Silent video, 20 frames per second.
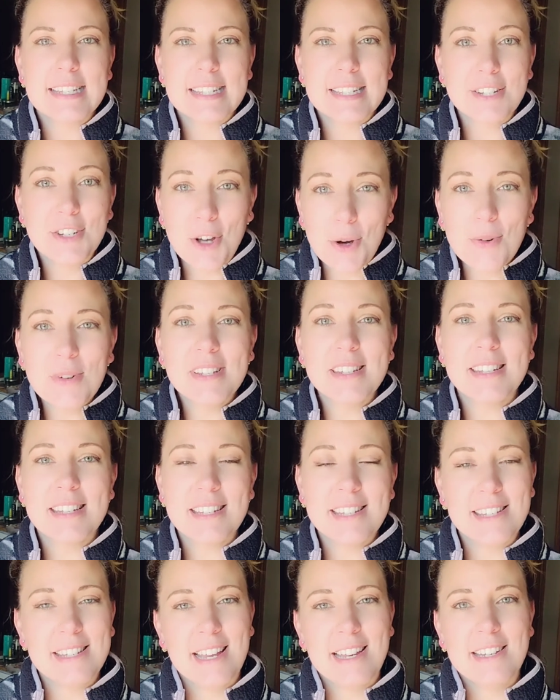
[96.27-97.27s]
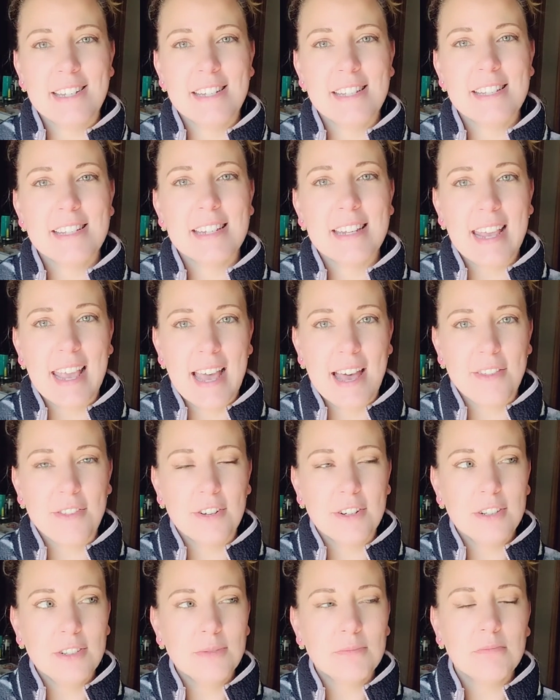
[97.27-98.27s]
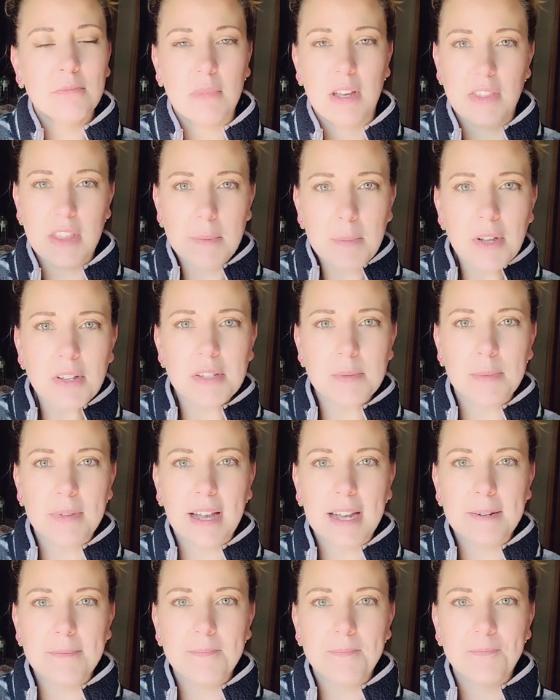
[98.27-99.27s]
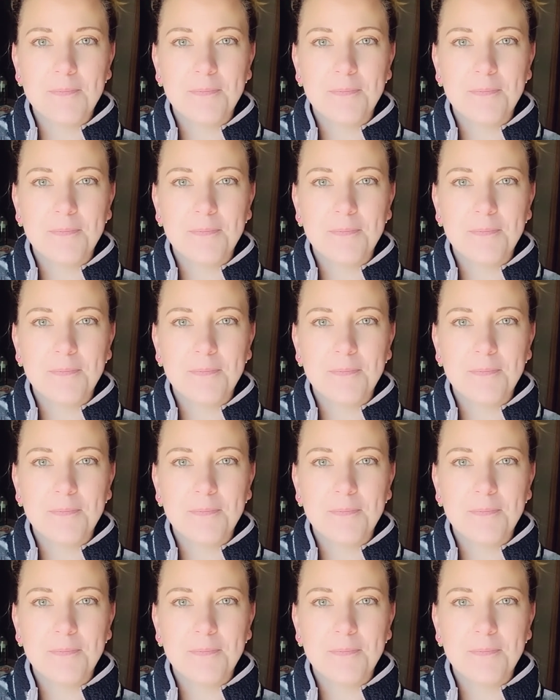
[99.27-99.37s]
Noah's descendants gathered and they multiplied.